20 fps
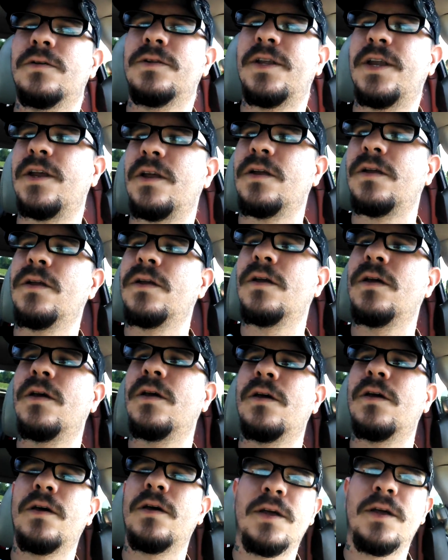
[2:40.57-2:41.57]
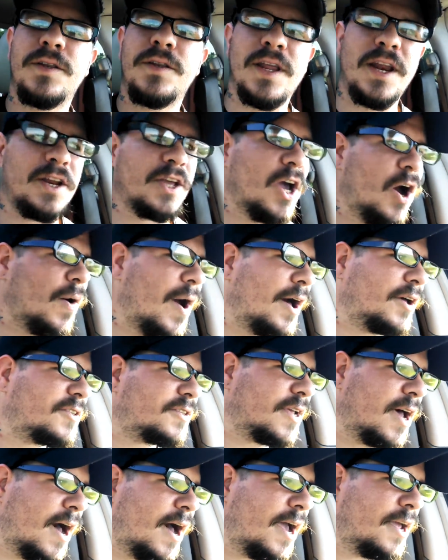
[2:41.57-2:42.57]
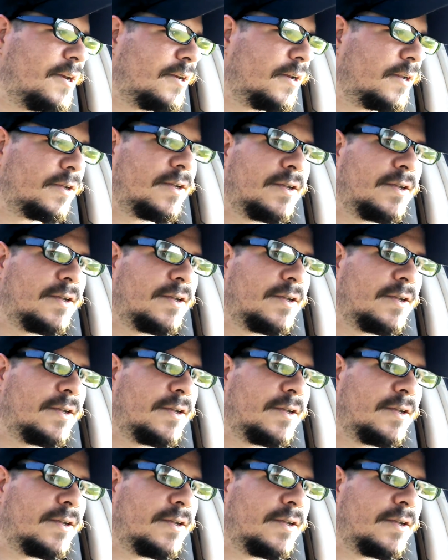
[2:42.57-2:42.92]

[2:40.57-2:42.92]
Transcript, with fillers: Did, did it go outside?